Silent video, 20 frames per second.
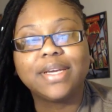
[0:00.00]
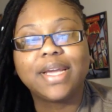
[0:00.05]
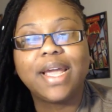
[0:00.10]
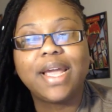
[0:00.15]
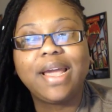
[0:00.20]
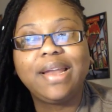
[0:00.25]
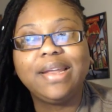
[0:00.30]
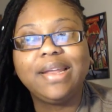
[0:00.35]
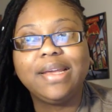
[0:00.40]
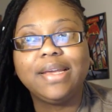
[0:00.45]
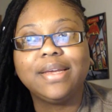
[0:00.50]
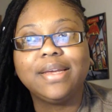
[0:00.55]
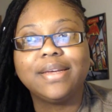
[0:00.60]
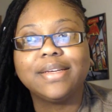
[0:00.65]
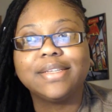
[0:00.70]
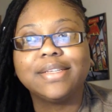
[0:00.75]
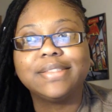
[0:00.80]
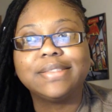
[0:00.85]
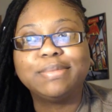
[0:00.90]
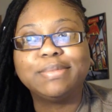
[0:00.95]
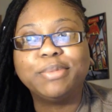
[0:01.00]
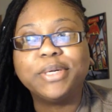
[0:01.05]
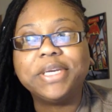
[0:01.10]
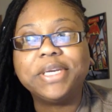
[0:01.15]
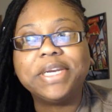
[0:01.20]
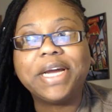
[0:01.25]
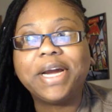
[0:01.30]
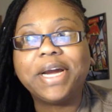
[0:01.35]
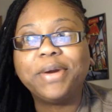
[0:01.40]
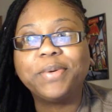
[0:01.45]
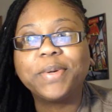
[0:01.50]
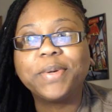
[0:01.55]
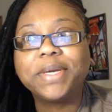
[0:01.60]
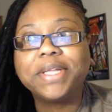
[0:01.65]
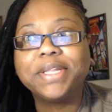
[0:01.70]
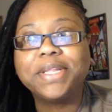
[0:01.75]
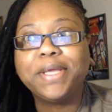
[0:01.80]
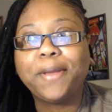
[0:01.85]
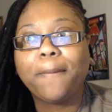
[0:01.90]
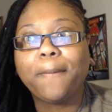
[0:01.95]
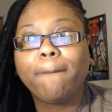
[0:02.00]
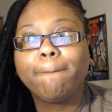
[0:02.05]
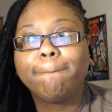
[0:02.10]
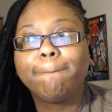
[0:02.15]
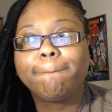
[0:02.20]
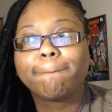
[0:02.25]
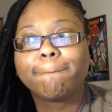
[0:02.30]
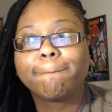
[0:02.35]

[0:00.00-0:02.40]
it kind of is, but not really.